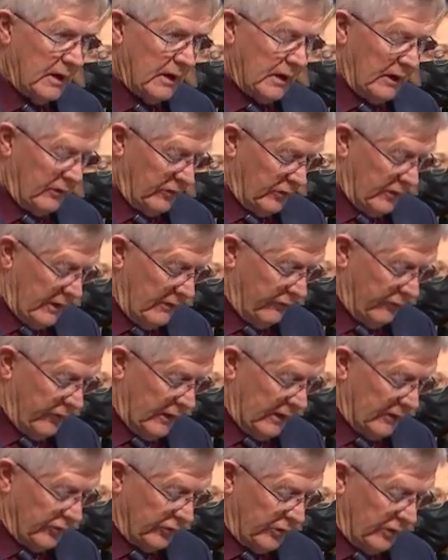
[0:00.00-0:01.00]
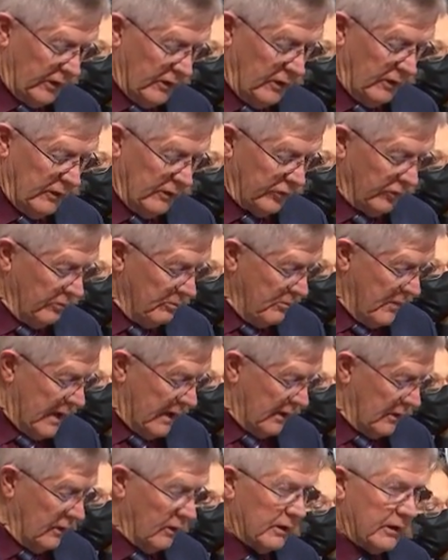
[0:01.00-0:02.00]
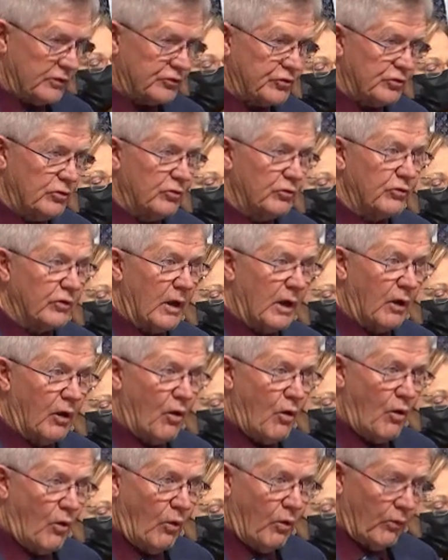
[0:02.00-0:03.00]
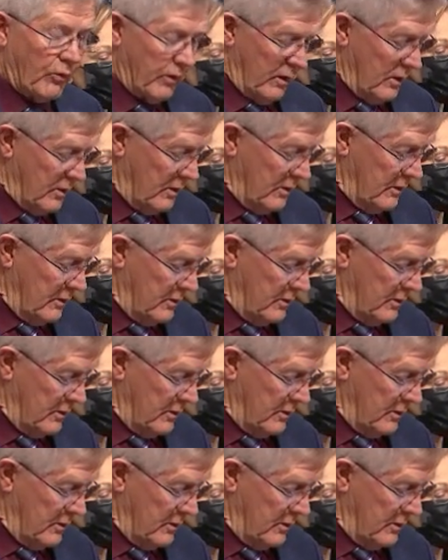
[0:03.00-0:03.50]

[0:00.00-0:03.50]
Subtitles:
as they face serious medical issues alone,